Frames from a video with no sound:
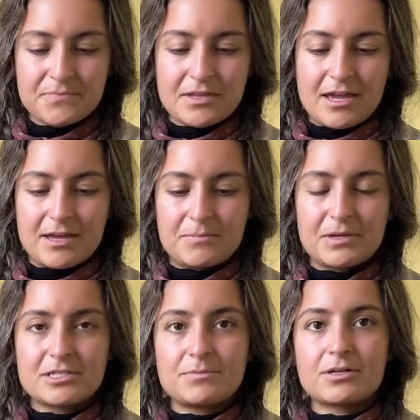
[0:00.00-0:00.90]
I picked
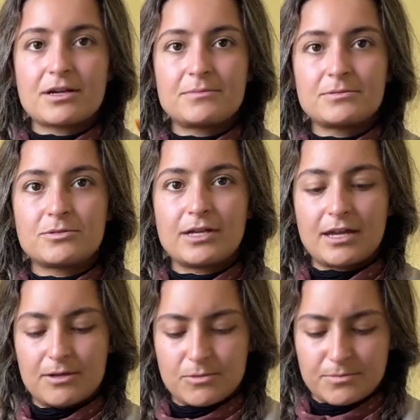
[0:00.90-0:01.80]
up a couple more hand
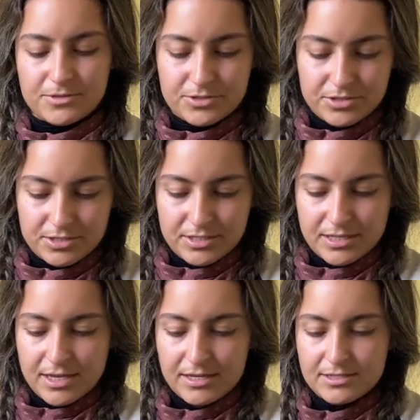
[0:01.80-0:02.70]
warmers just in
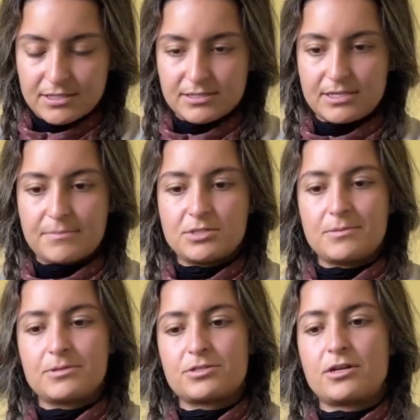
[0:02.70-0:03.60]
case, because Namche
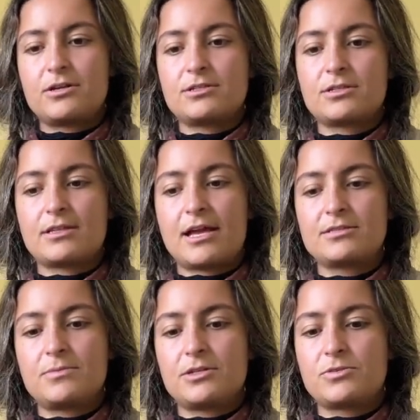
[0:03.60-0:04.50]
Bazaar is the last
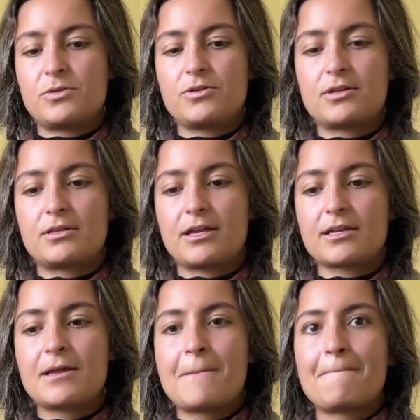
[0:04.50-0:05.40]
place where you can
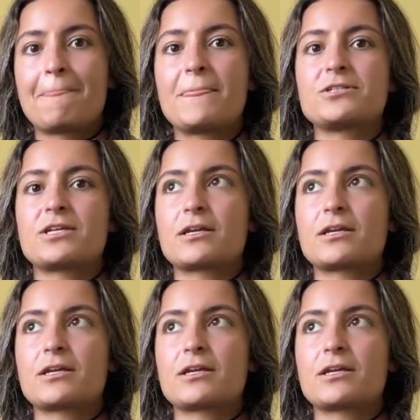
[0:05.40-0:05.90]
there's